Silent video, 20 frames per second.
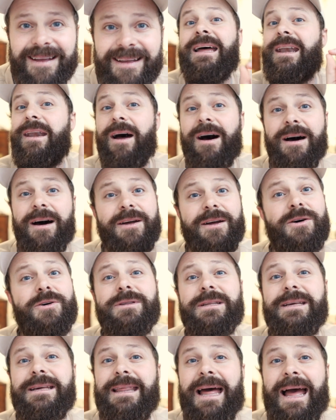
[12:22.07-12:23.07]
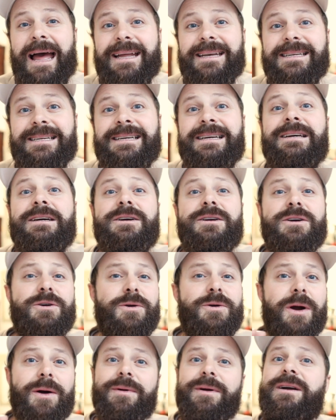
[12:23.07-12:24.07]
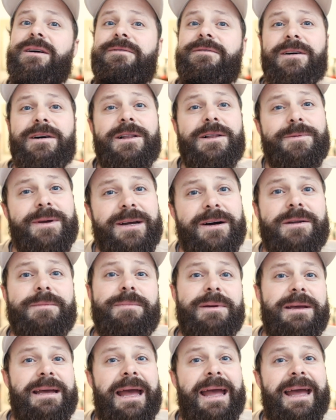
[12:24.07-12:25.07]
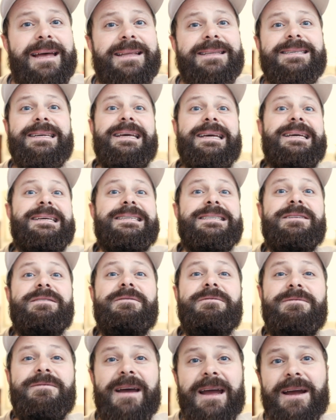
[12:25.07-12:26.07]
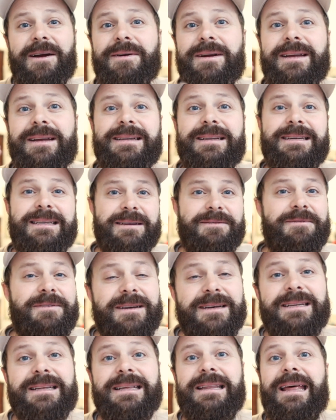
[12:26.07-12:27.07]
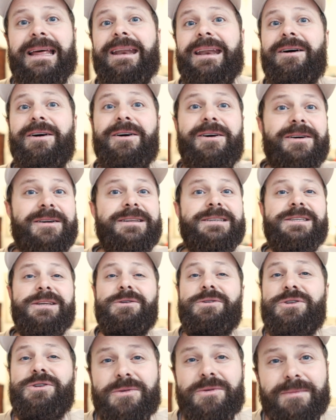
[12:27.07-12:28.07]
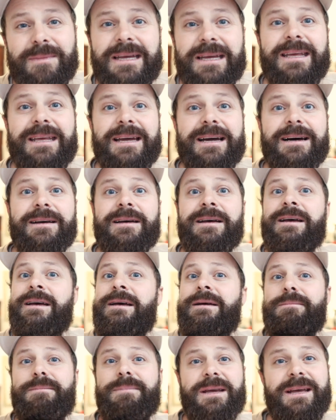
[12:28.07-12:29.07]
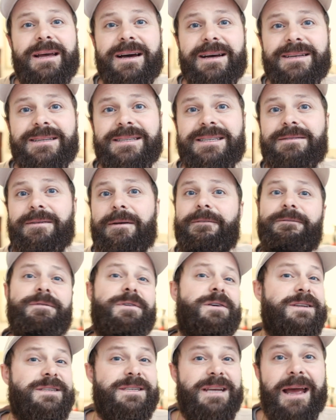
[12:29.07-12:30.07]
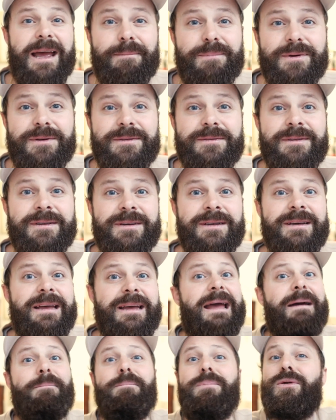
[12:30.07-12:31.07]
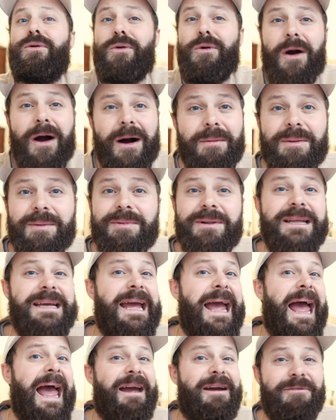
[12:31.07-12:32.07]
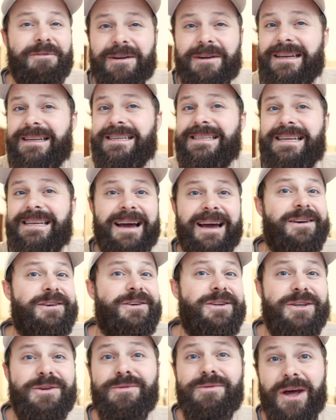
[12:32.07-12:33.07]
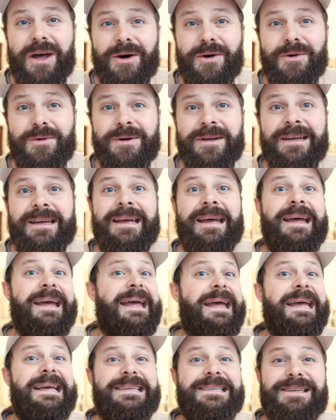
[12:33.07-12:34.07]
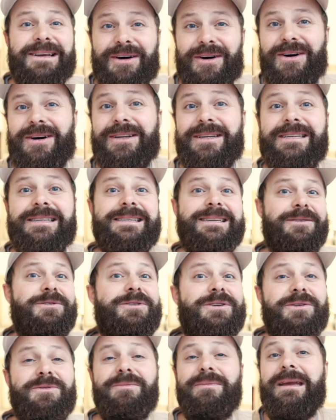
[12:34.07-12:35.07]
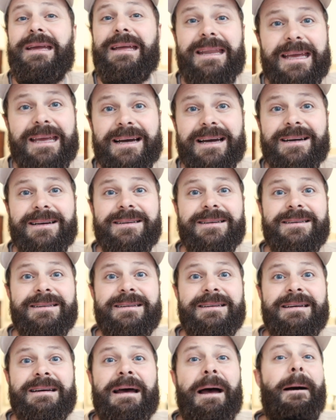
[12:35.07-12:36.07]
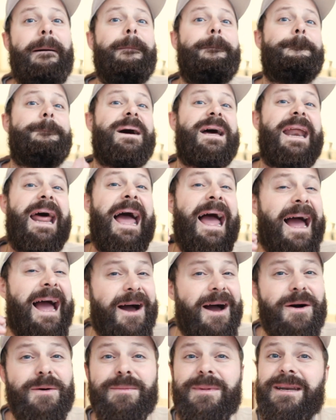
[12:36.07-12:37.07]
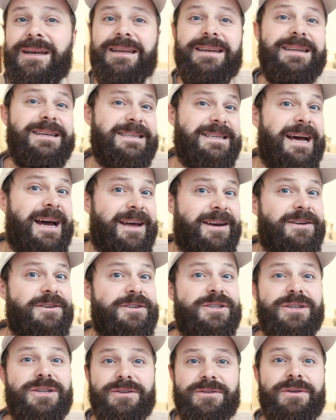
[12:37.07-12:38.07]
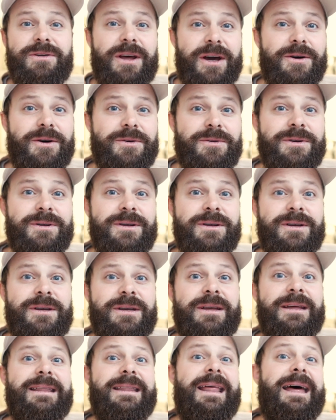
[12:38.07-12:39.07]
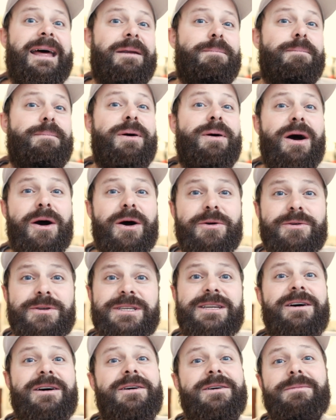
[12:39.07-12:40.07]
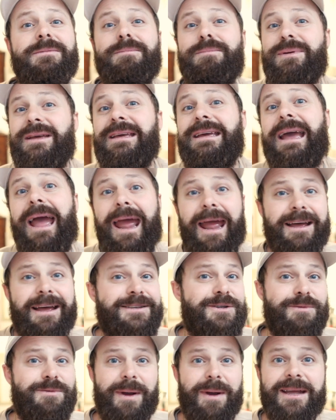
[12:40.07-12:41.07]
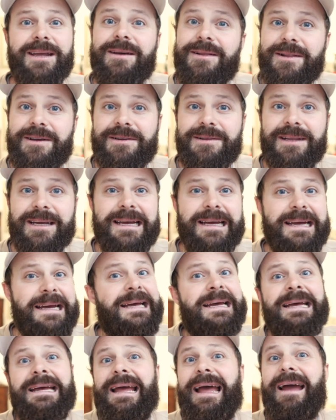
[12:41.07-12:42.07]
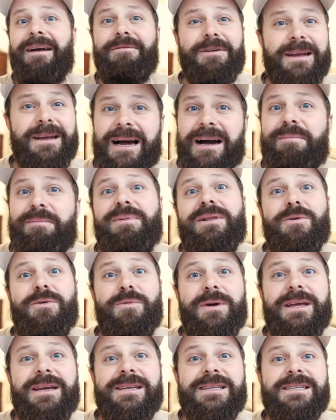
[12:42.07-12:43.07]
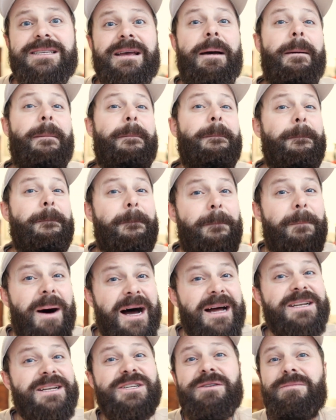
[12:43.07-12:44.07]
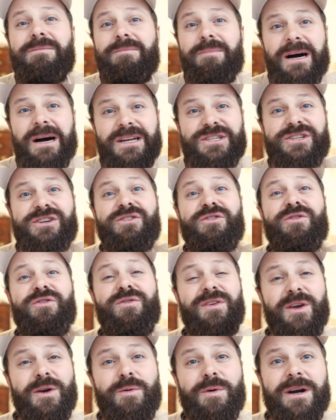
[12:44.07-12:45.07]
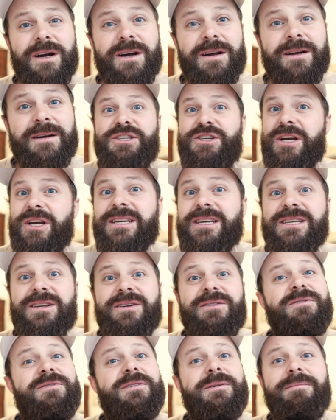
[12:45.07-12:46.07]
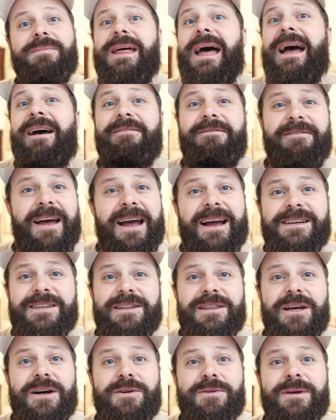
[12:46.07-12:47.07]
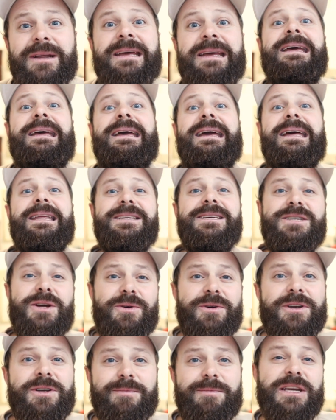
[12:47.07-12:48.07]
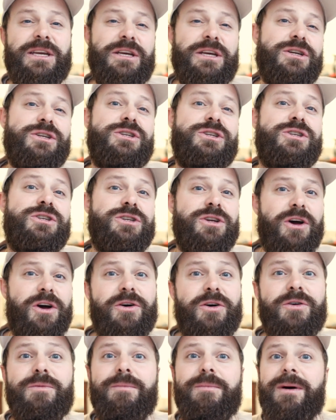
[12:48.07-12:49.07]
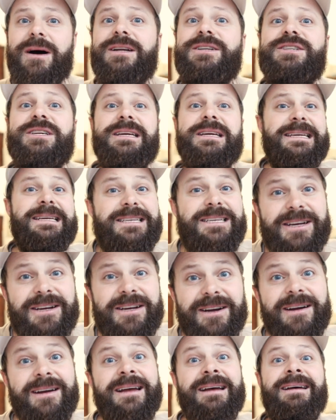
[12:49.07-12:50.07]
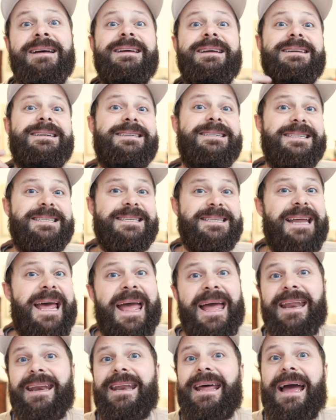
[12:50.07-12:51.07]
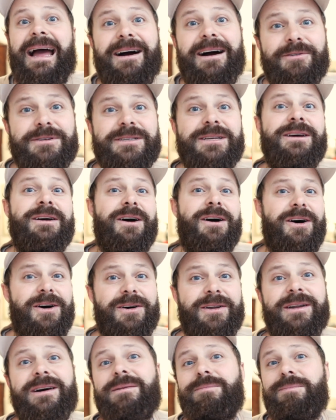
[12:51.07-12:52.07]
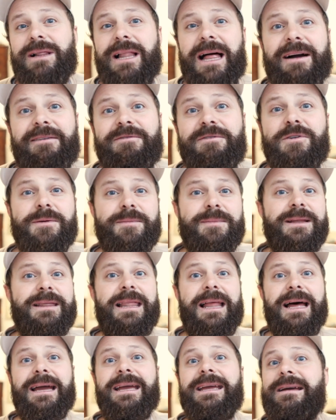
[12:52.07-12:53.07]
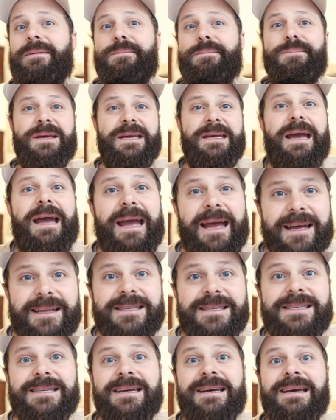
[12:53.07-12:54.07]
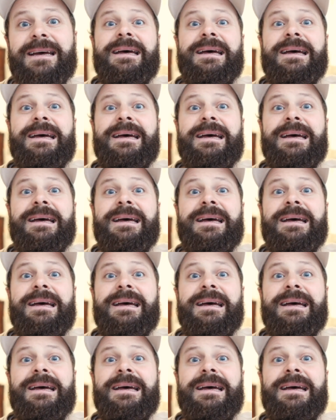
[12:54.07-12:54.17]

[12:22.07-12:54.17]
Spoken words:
Not only that, growing a following on Behance is very different than on social media because, for example, probably every designer you know is on social media. But how many designers do you know that post on Behance regularly every couple of weeks? Much, much fewer. Just from that fact alone, it is going to be so much easier to stand out on a platform like Behance.